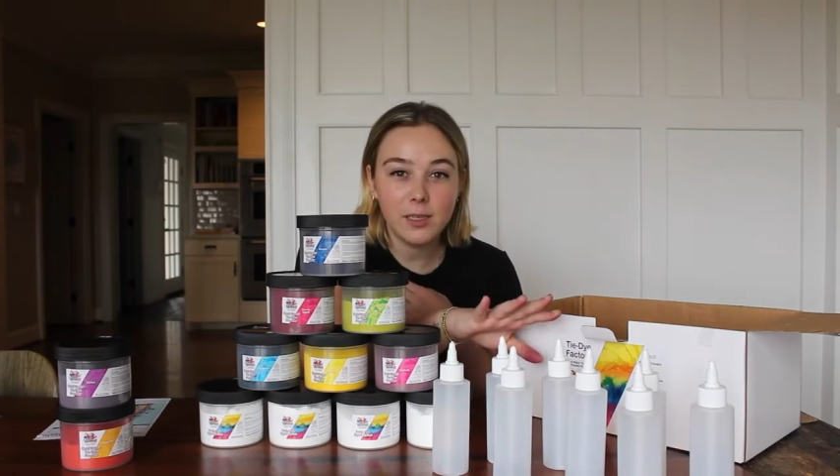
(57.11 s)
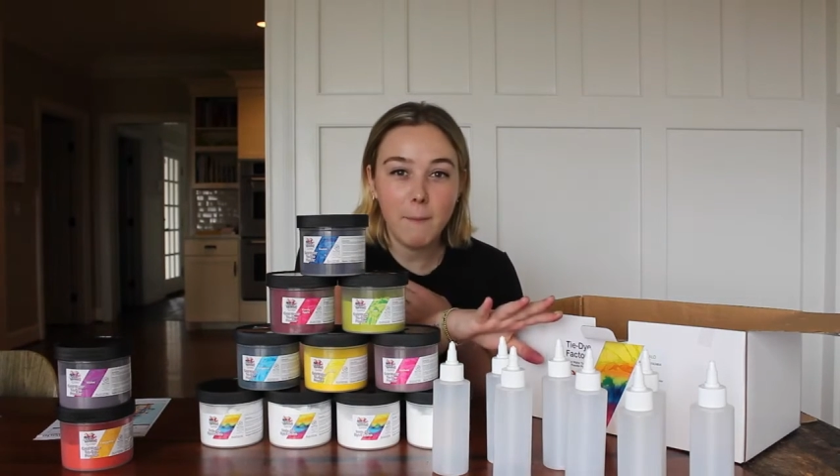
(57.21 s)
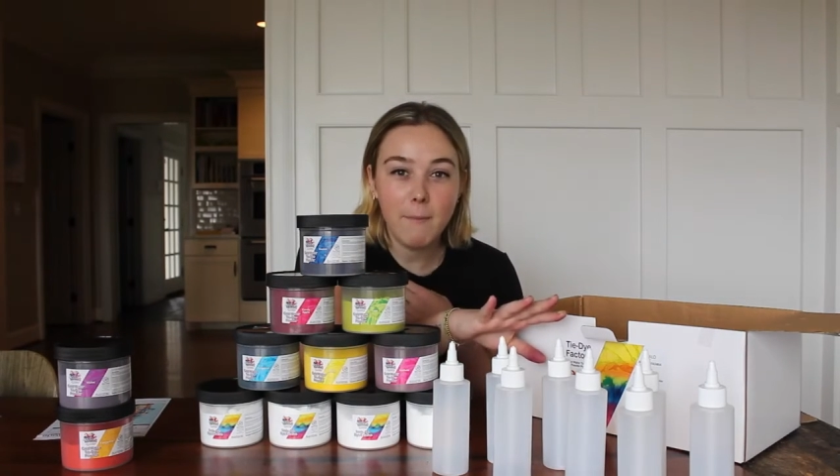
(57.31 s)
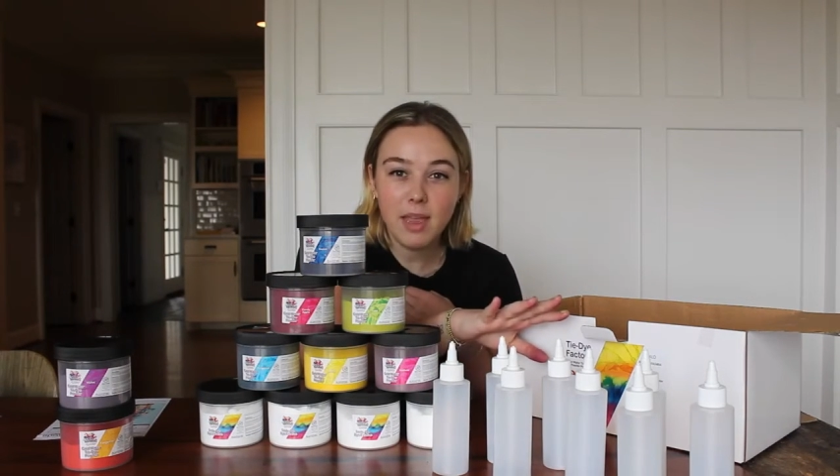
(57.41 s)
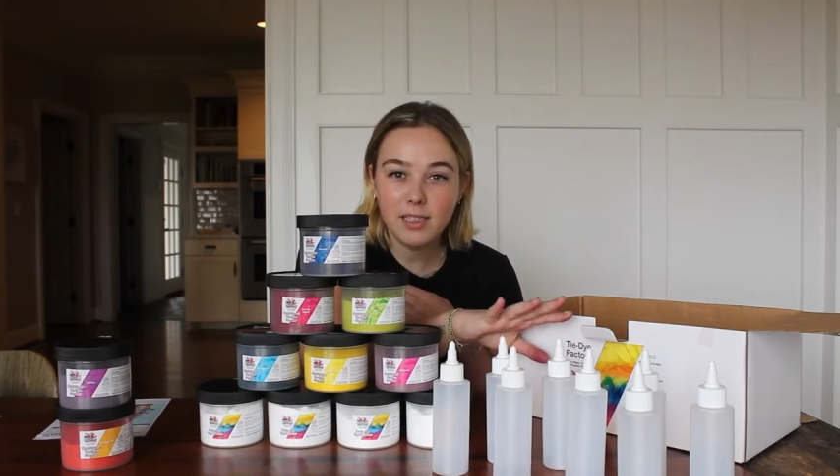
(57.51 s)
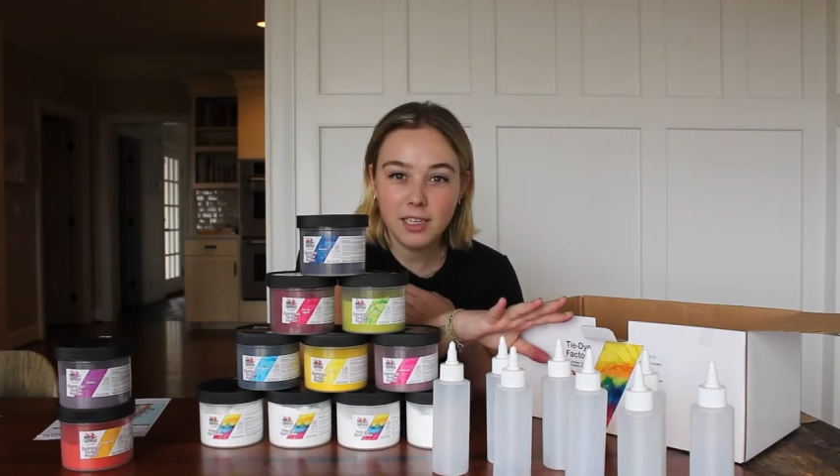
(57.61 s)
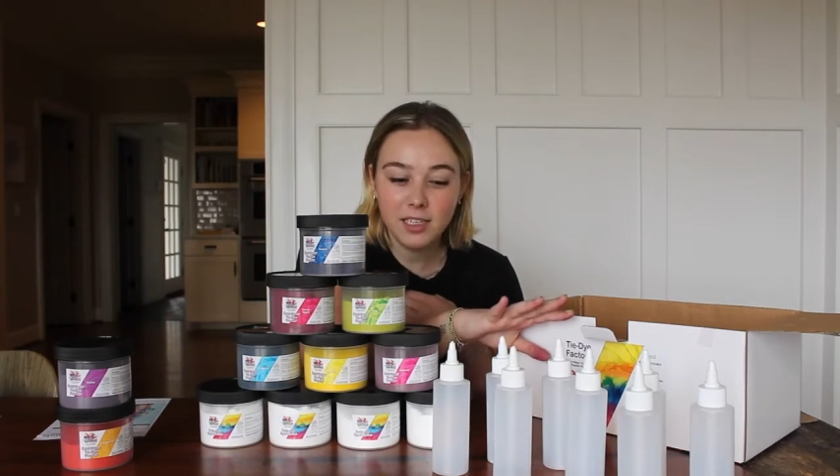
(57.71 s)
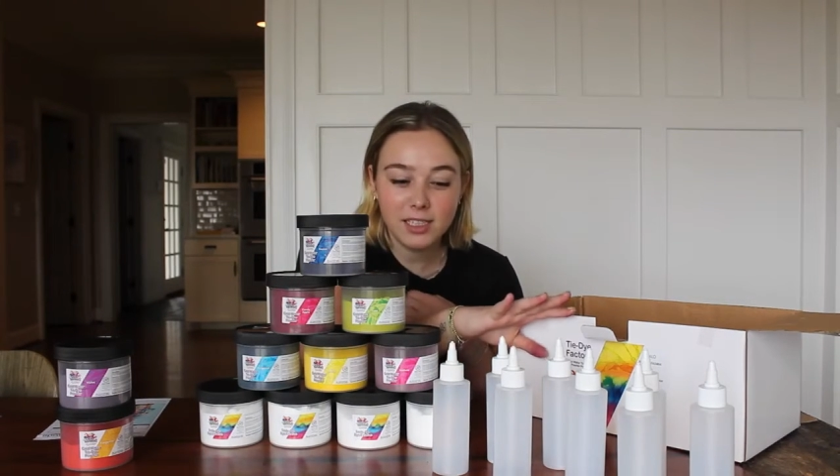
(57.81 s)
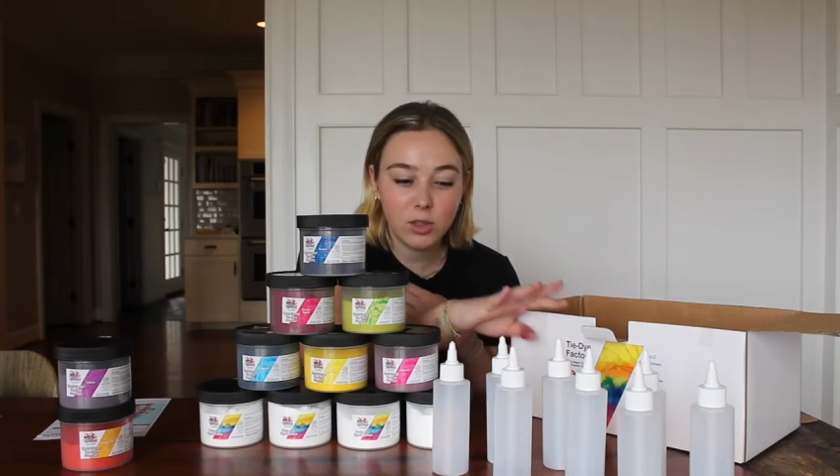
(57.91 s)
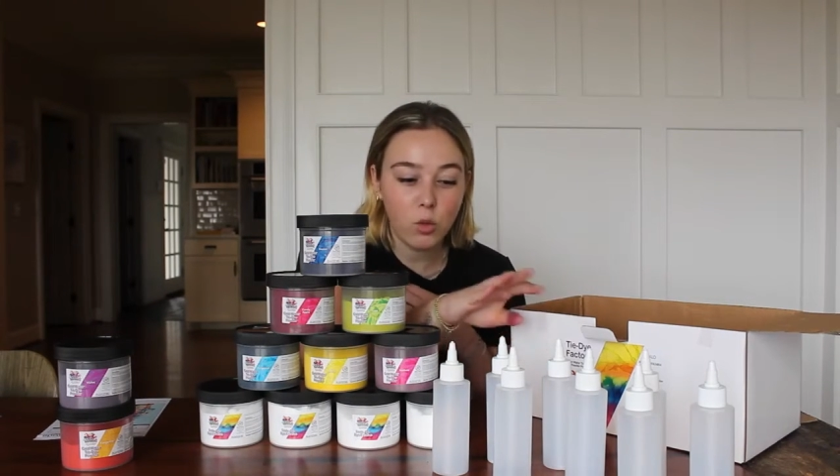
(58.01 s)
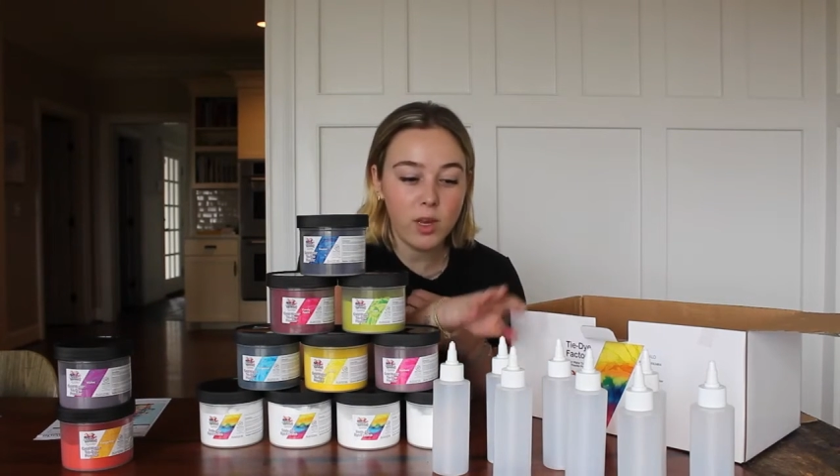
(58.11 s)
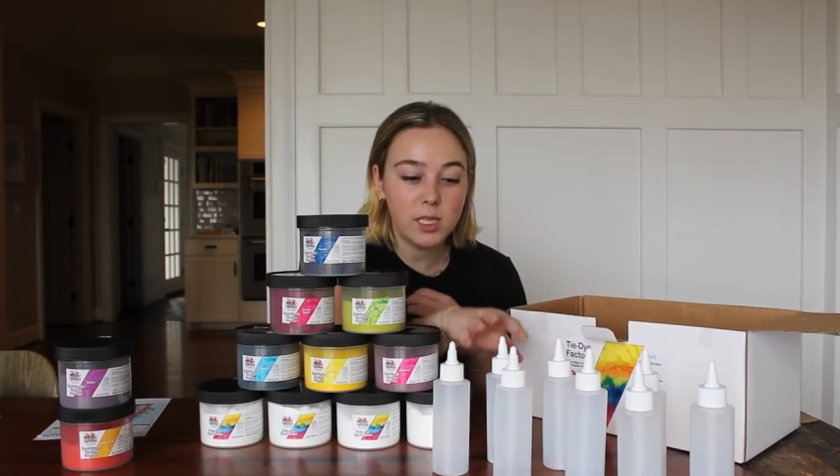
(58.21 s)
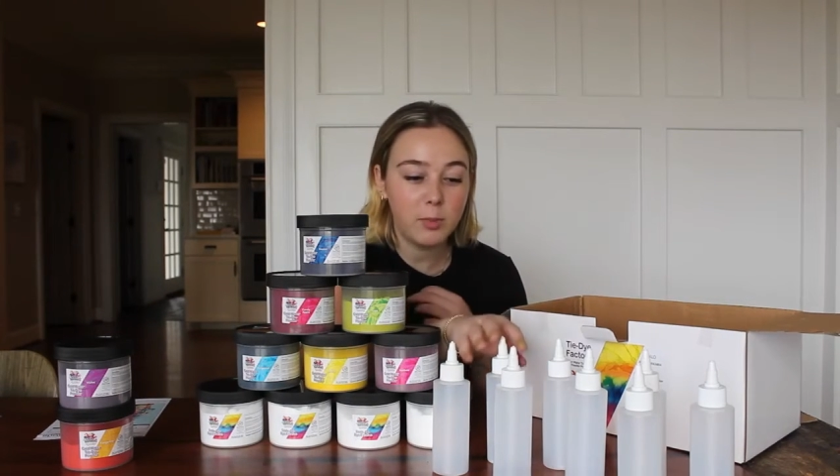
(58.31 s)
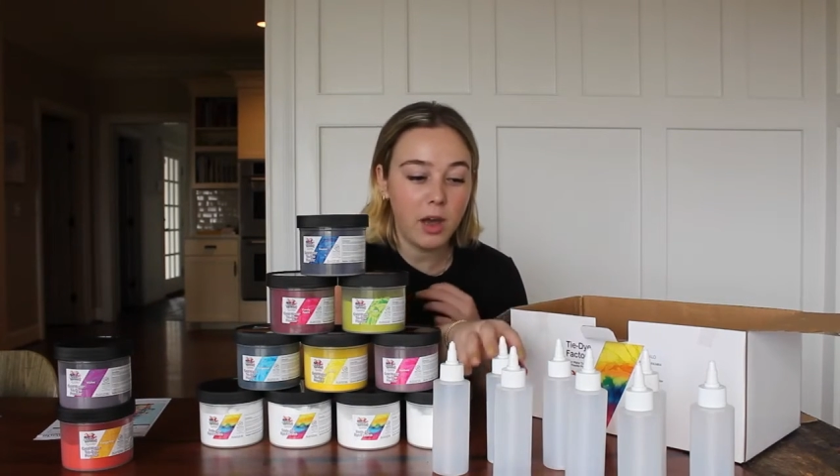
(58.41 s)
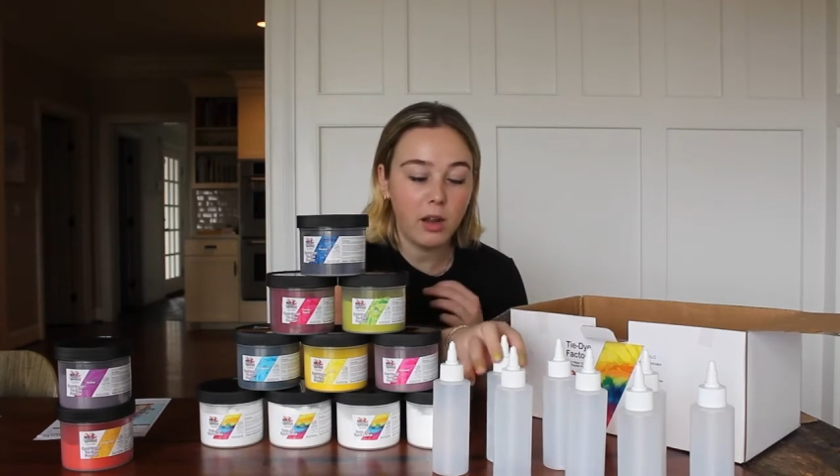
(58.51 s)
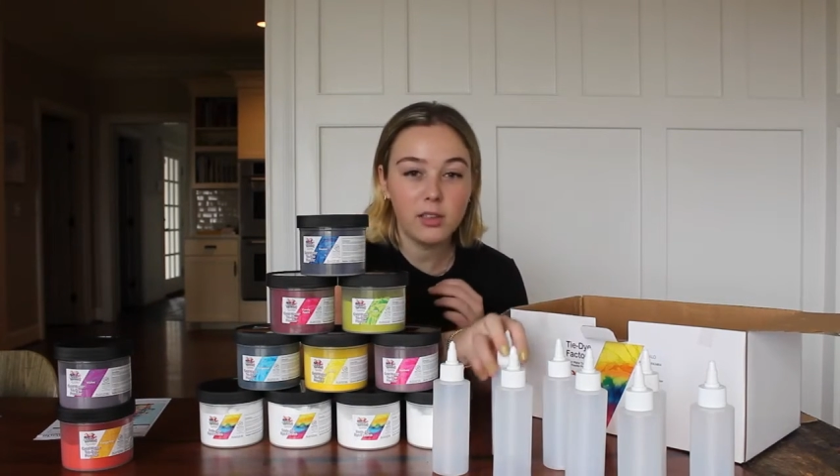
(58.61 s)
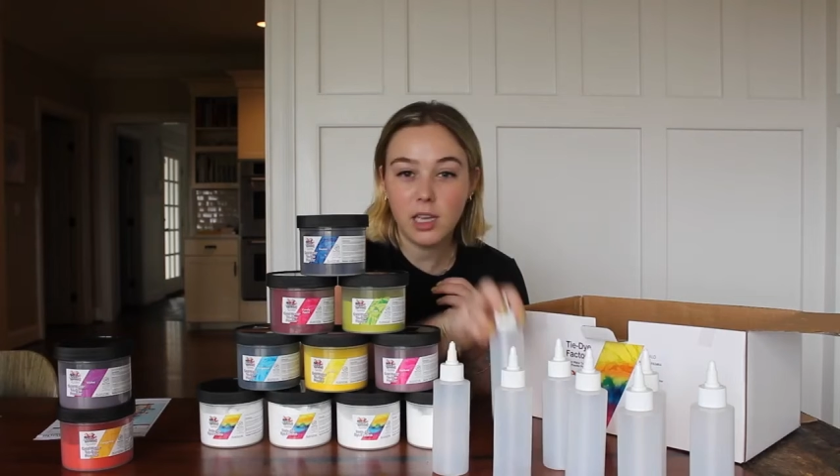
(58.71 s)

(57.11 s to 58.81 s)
amazing squeeze bottles.